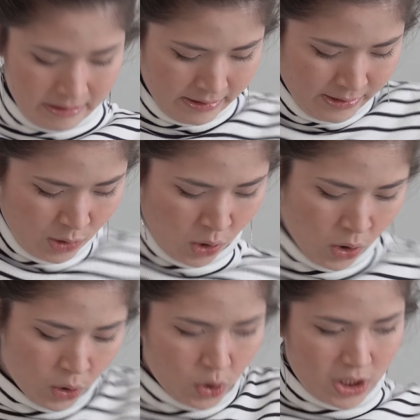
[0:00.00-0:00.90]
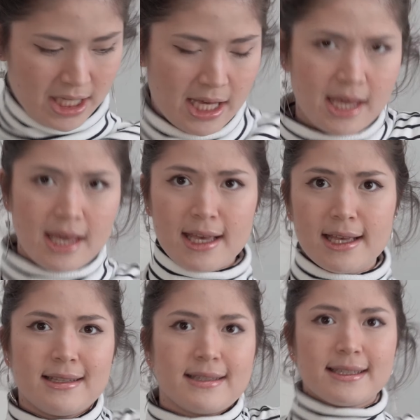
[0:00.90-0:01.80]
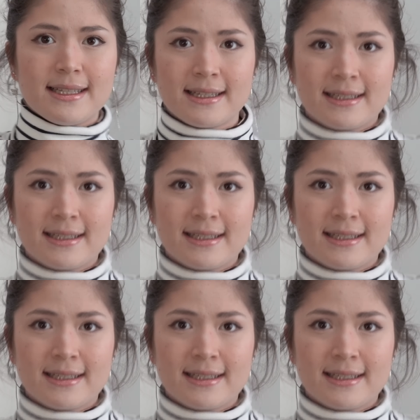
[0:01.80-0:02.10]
think I like it. Yes.